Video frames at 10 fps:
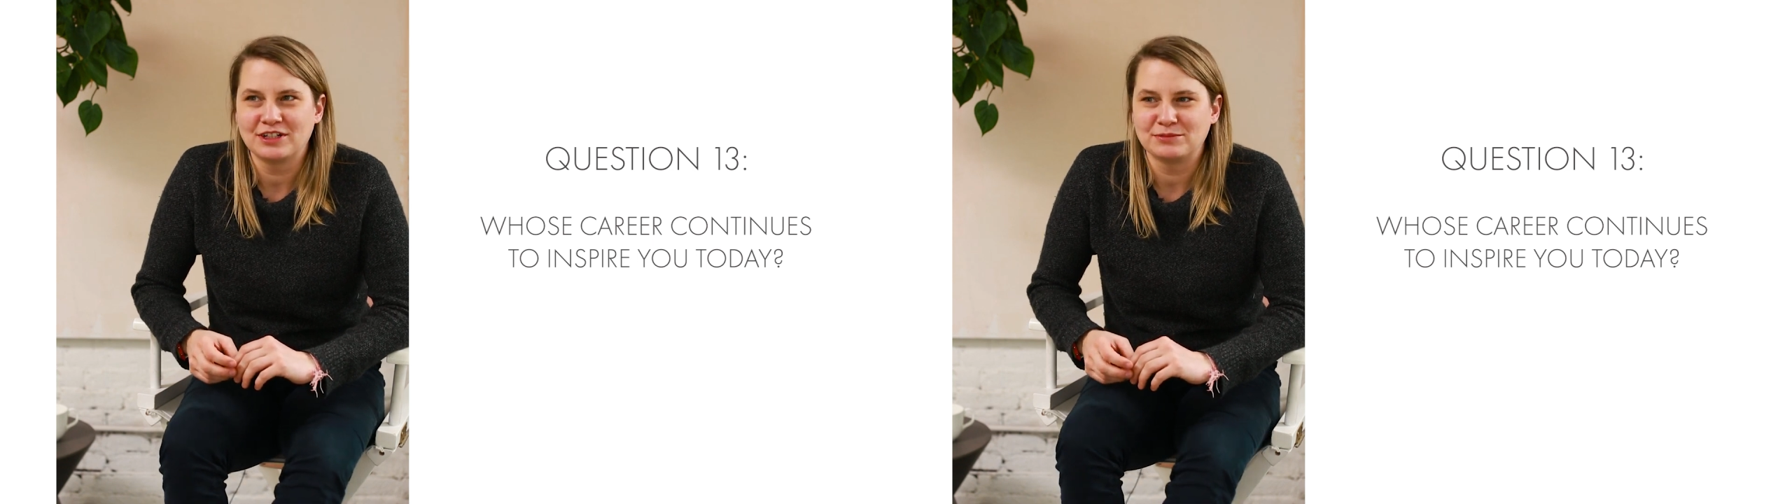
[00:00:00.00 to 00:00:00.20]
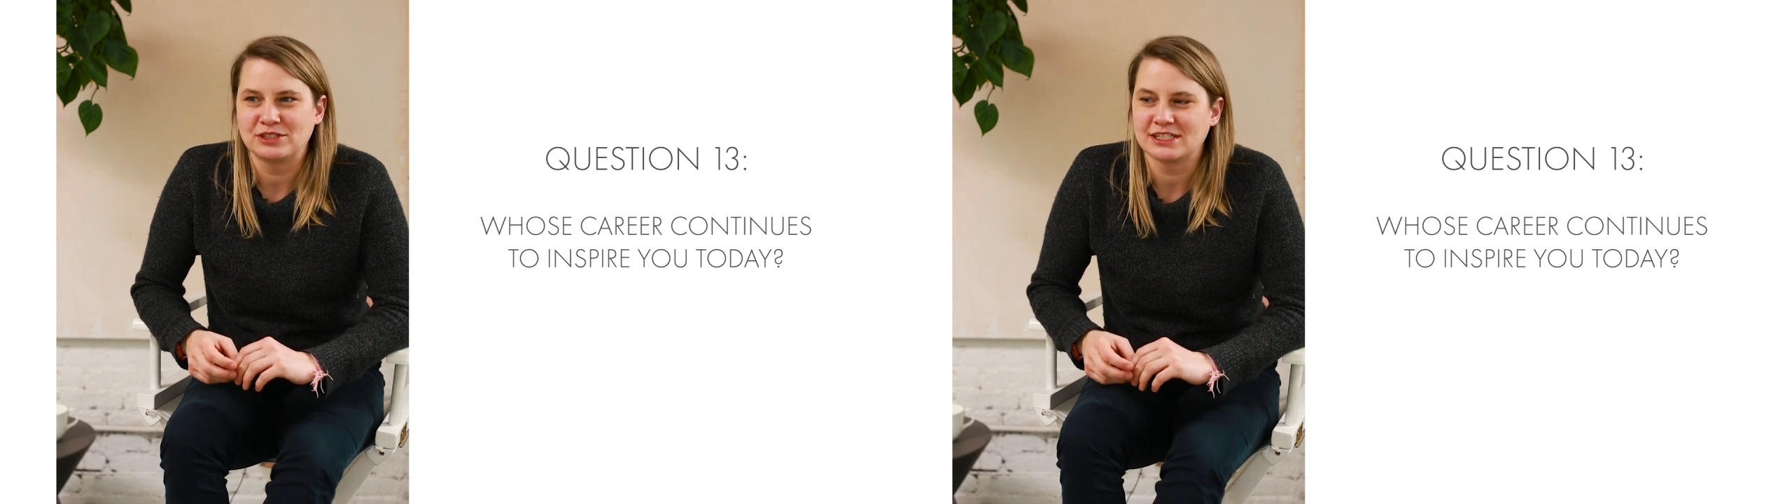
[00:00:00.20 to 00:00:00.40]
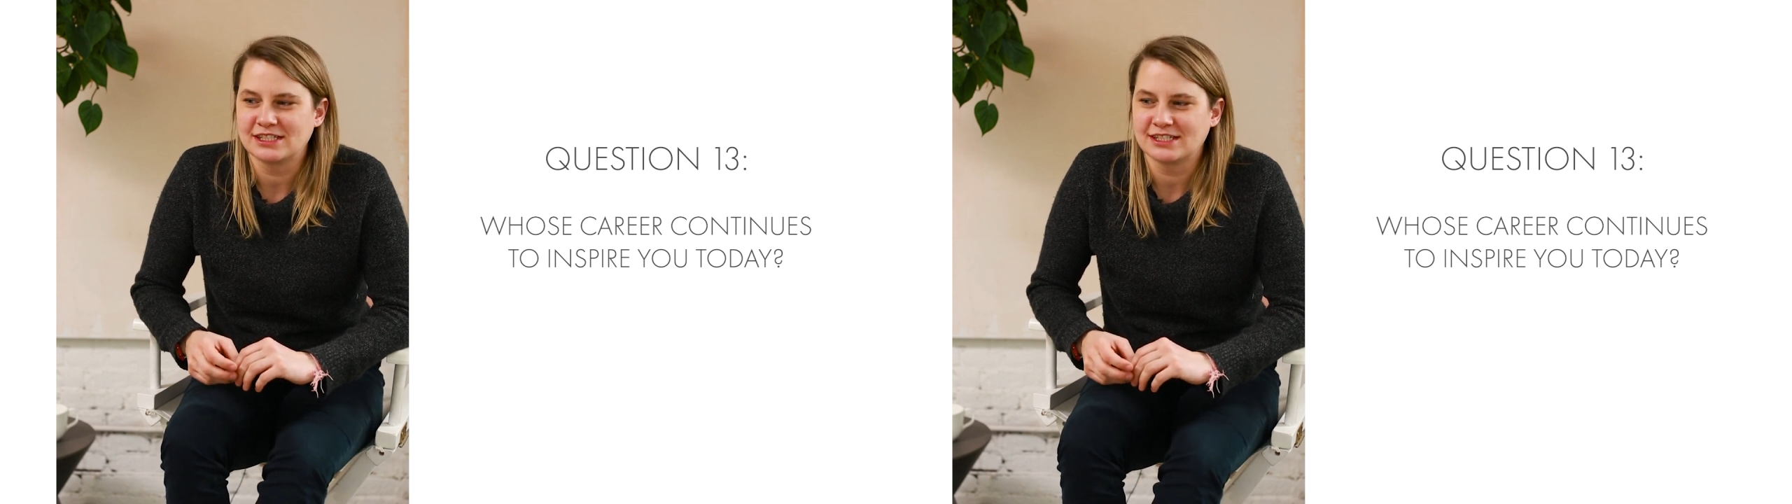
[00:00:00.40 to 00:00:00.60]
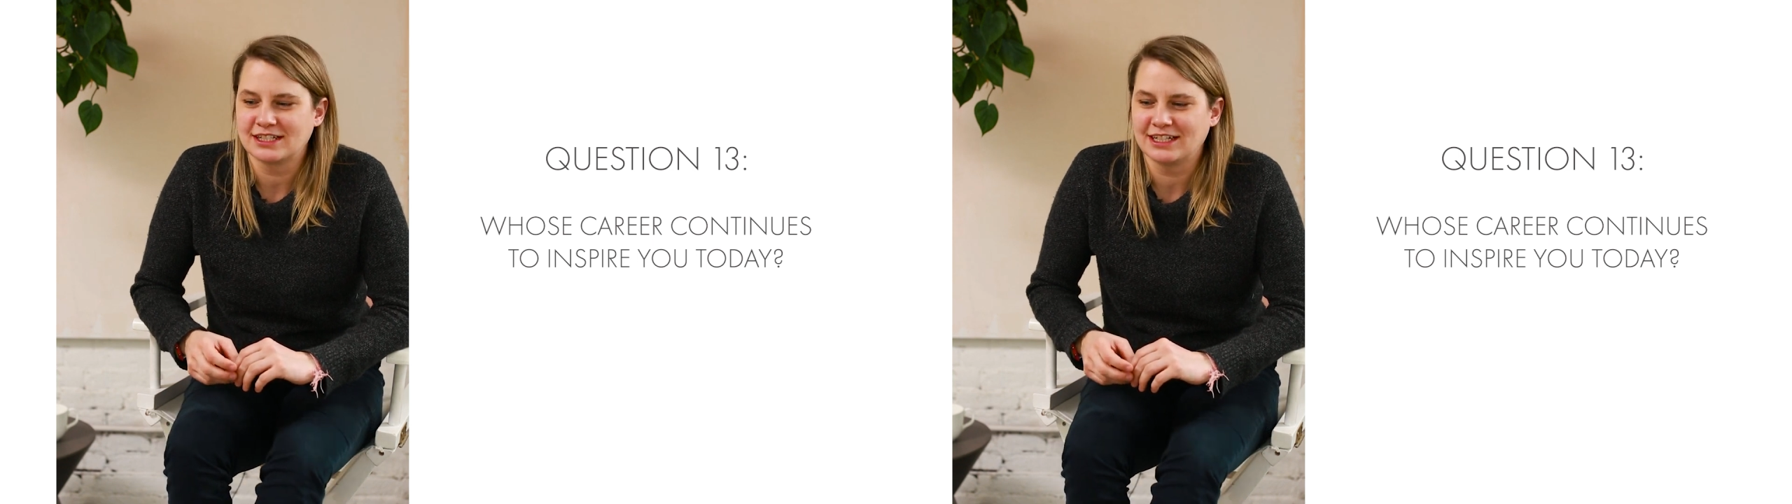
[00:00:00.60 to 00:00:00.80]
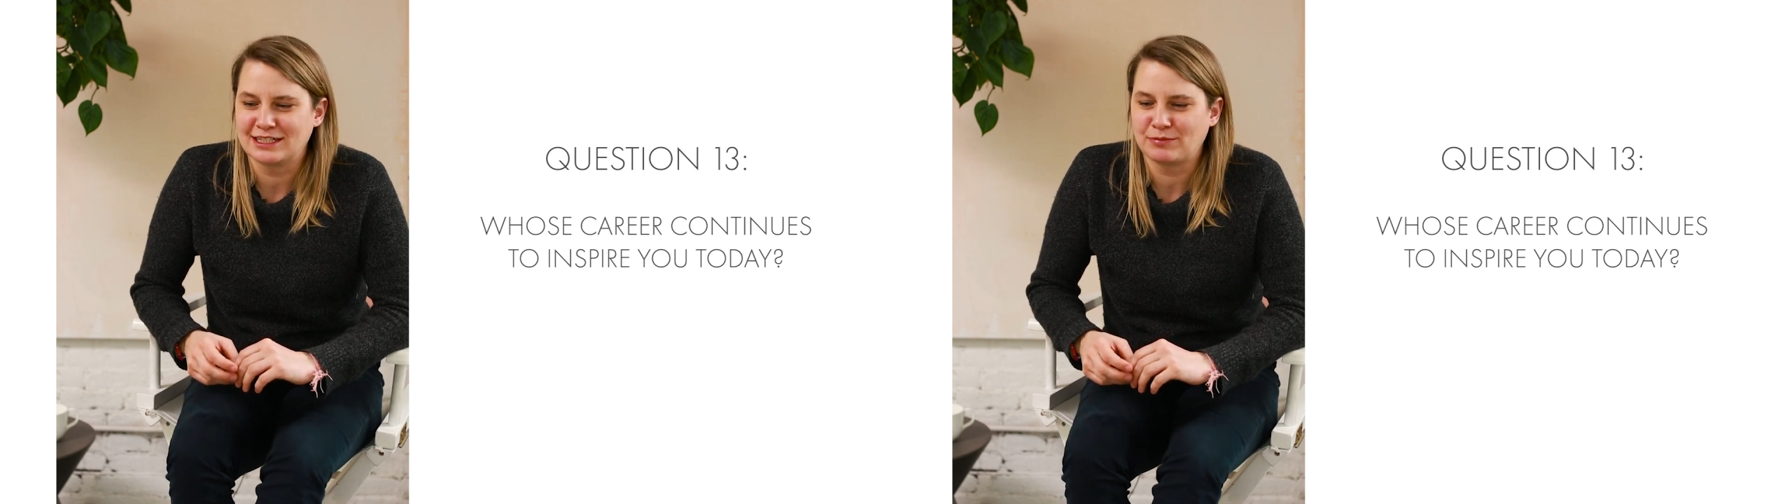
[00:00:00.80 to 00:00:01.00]
and I'm
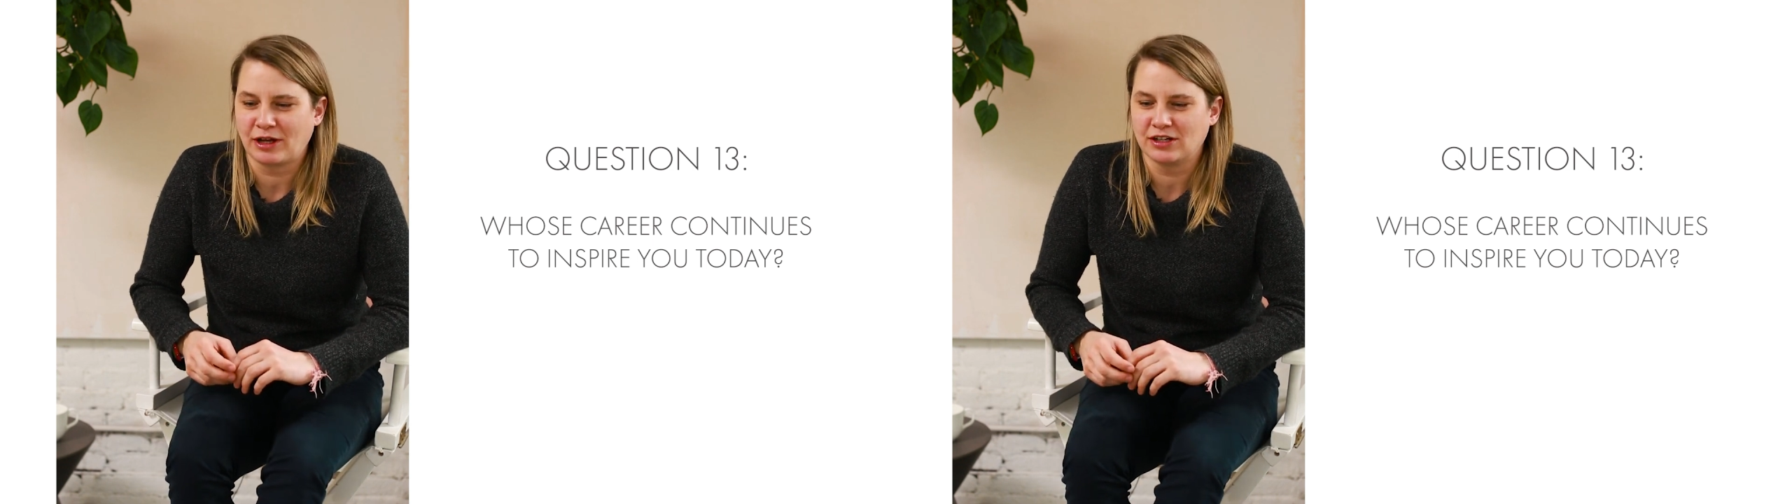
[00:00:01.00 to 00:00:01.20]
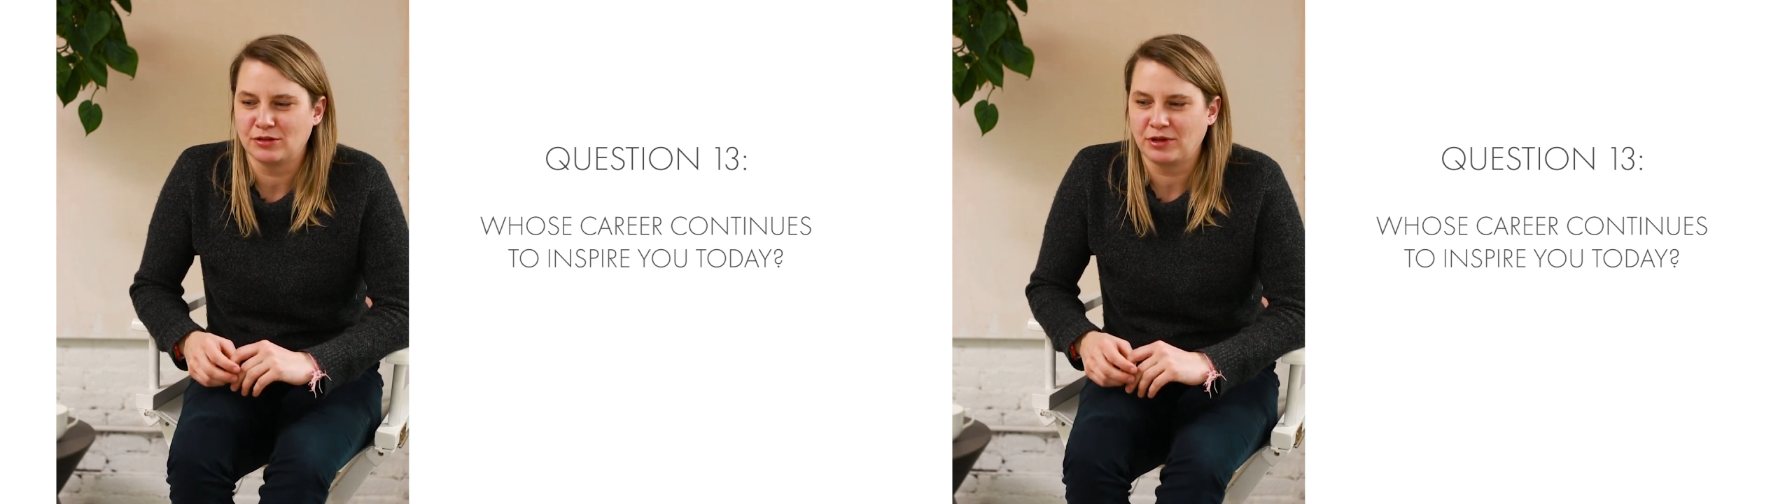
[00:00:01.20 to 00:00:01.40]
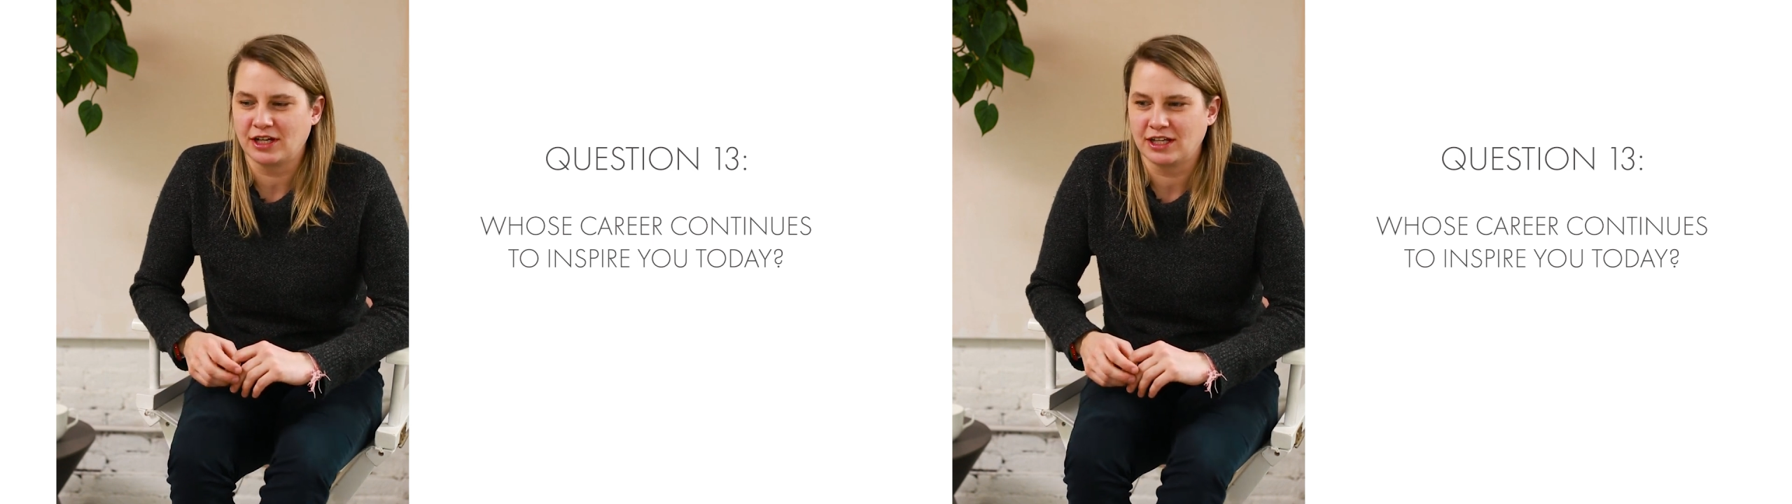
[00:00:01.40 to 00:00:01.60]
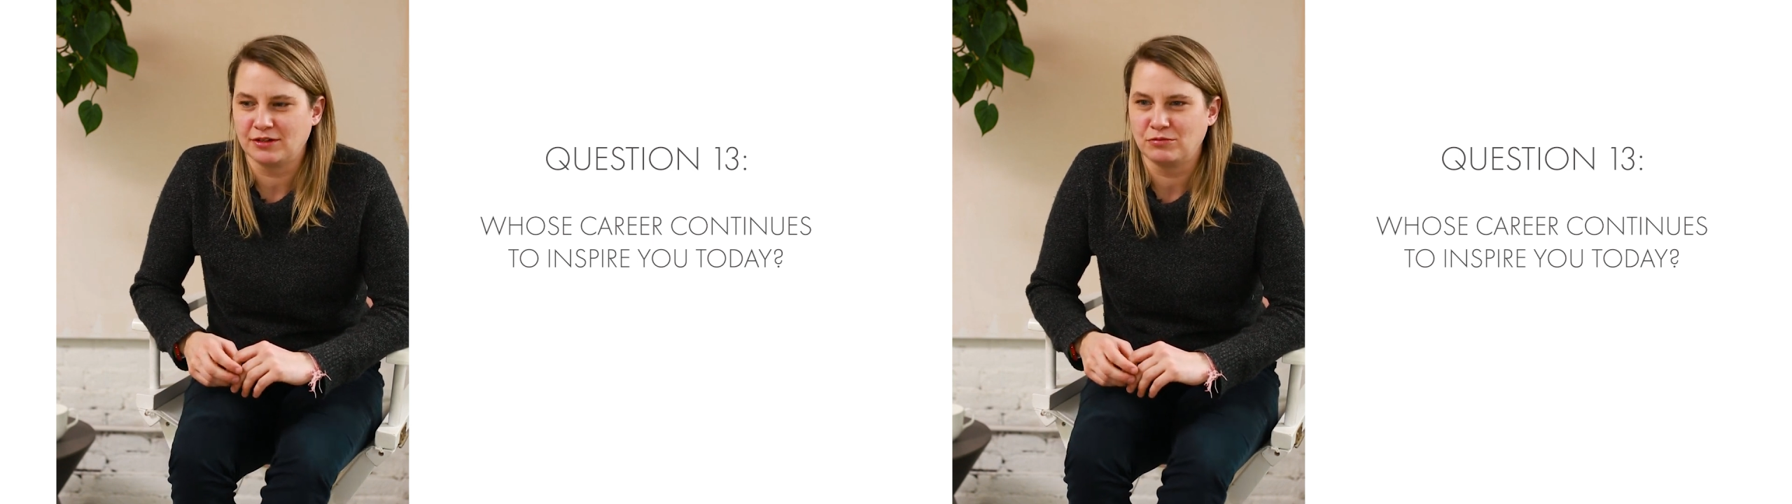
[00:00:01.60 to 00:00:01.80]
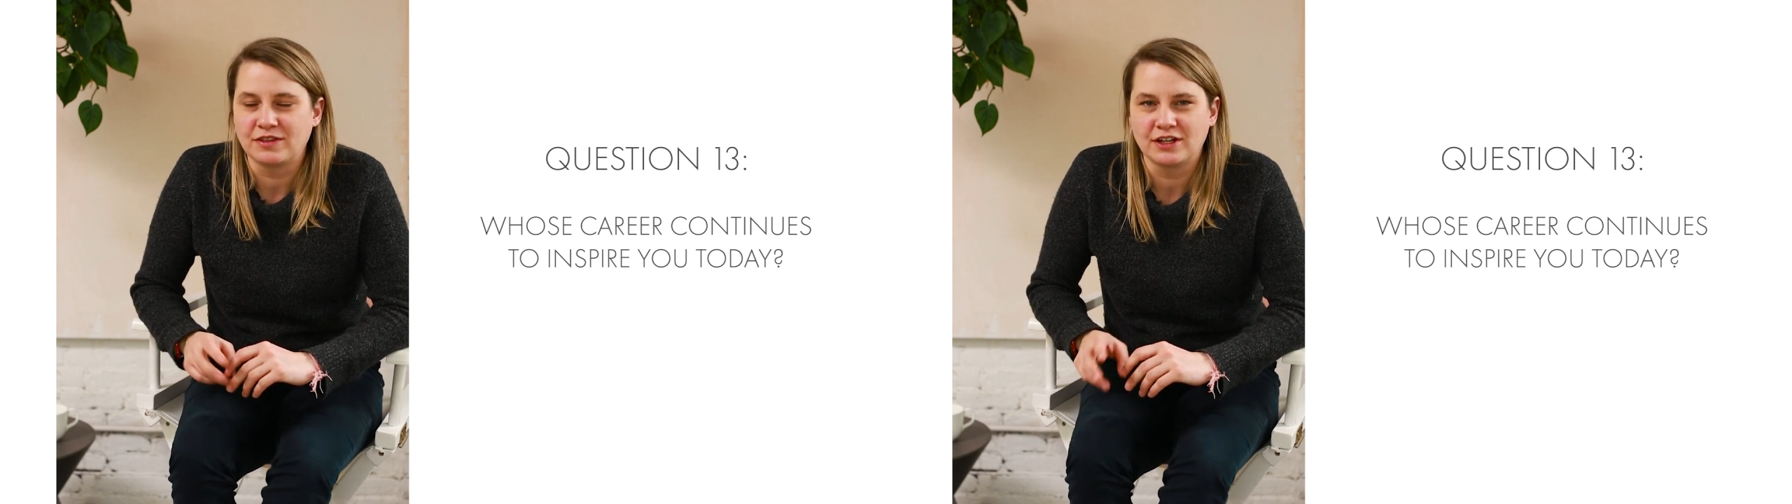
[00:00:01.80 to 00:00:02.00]
just inspired
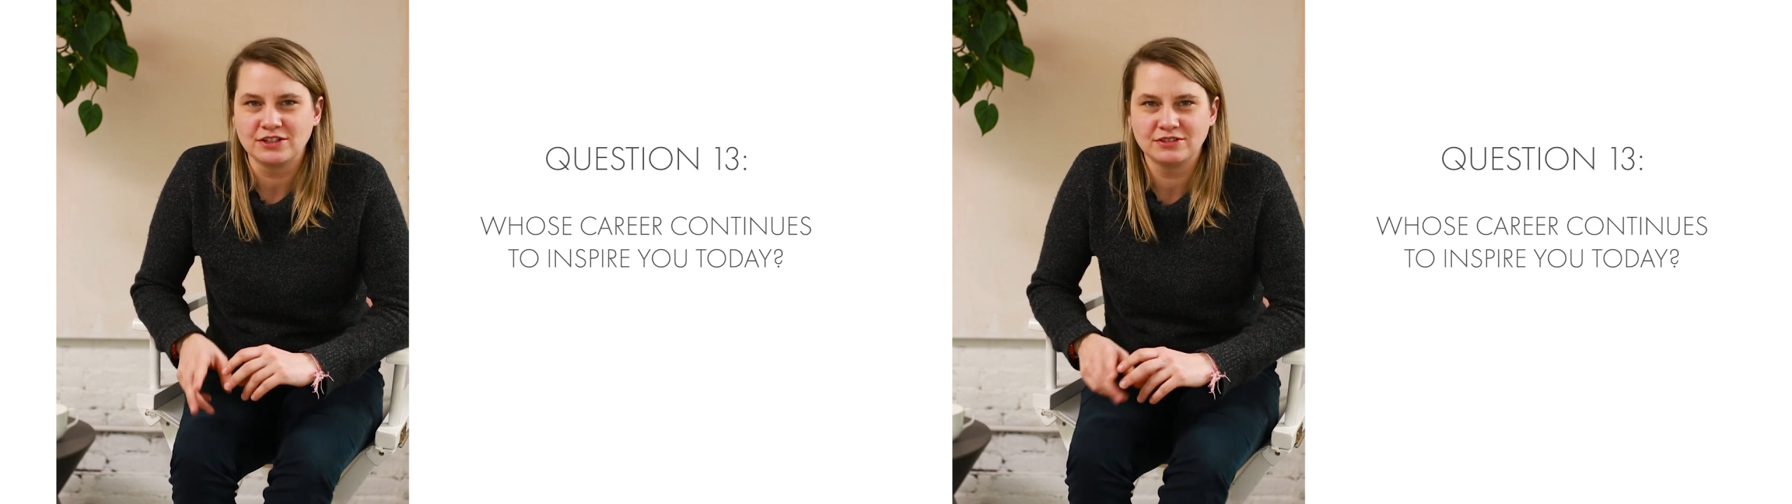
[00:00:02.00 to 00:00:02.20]
by what they're